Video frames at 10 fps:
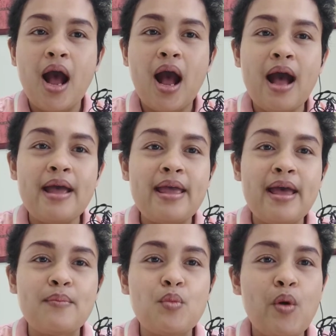I
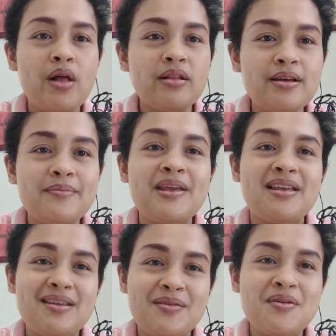am
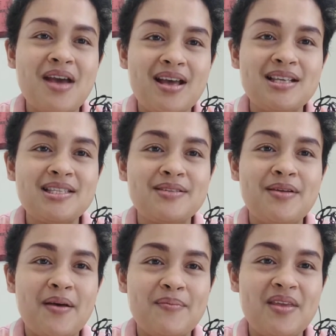welcoming you guys to
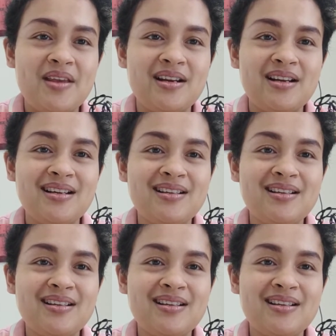come here.